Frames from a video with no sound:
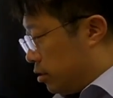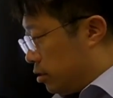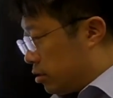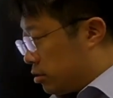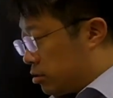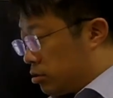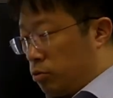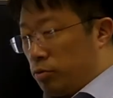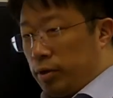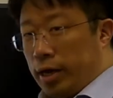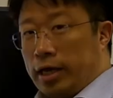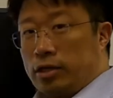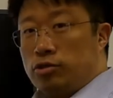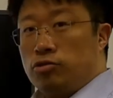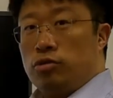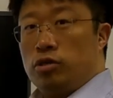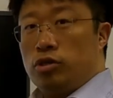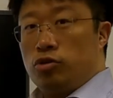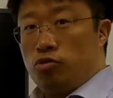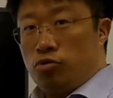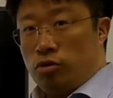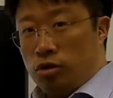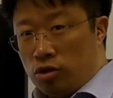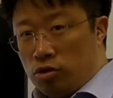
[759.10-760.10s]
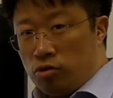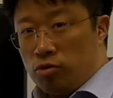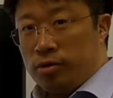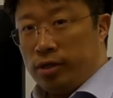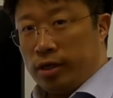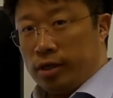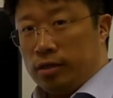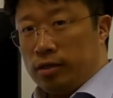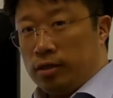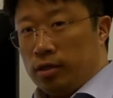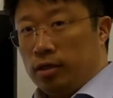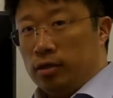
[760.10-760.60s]
So actually you elute
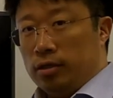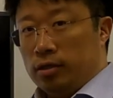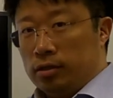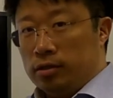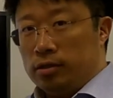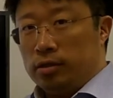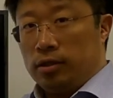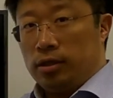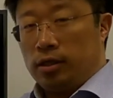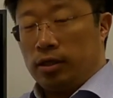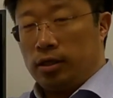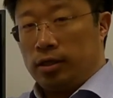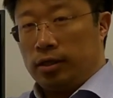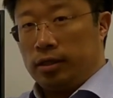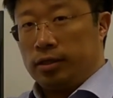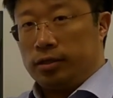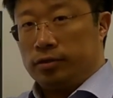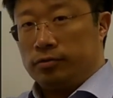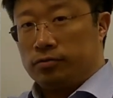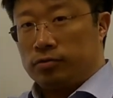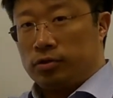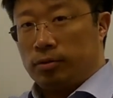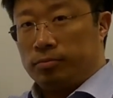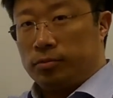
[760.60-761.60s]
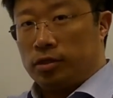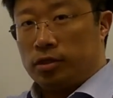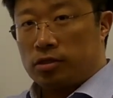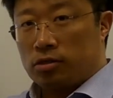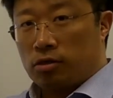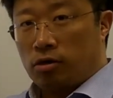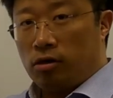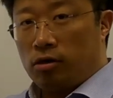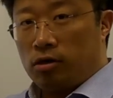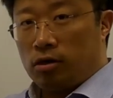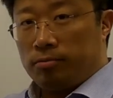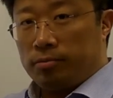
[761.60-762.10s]
it from this
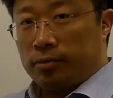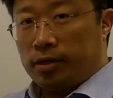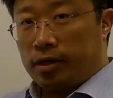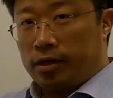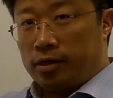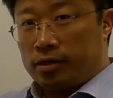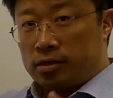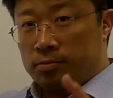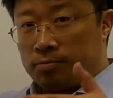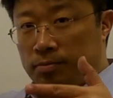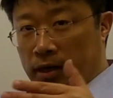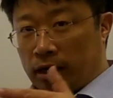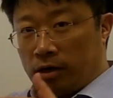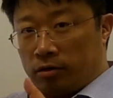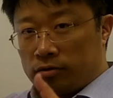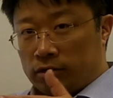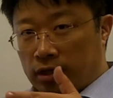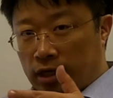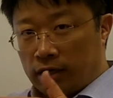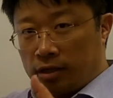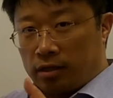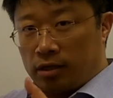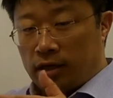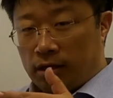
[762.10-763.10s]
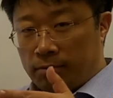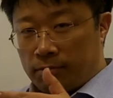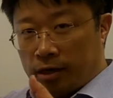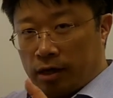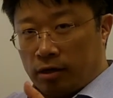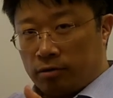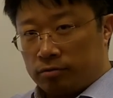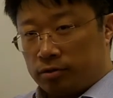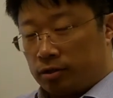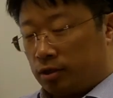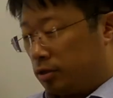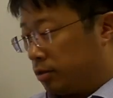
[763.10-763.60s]
column that is tightly
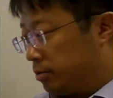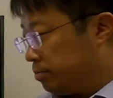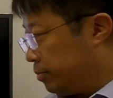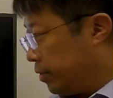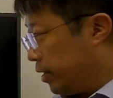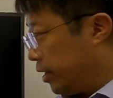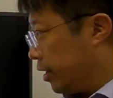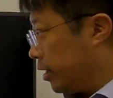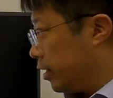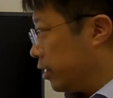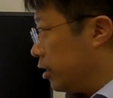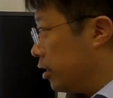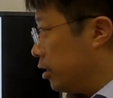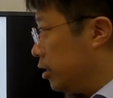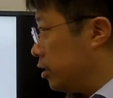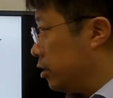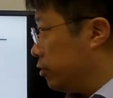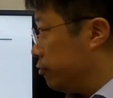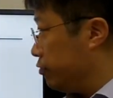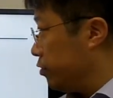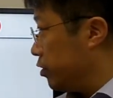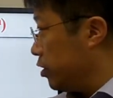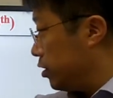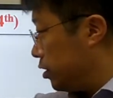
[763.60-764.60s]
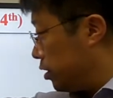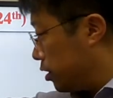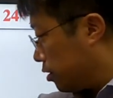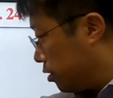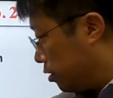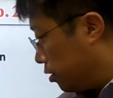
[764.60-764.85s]
bounded by affinity